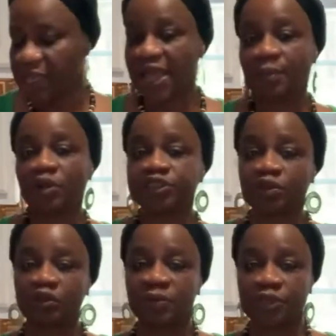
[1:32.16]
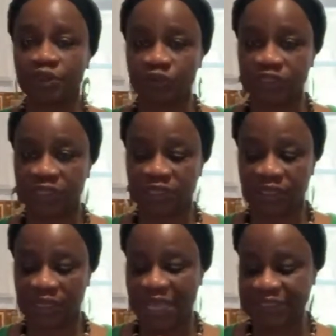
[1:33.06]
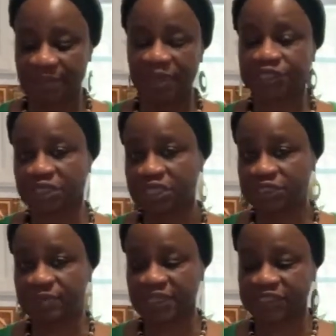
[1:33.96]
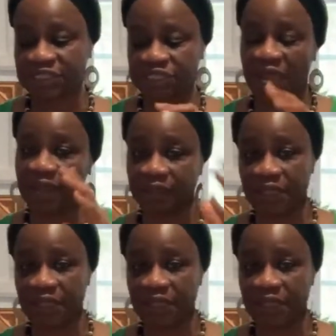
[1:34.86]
I'm also going to be using, as I mentioned, this mason jar.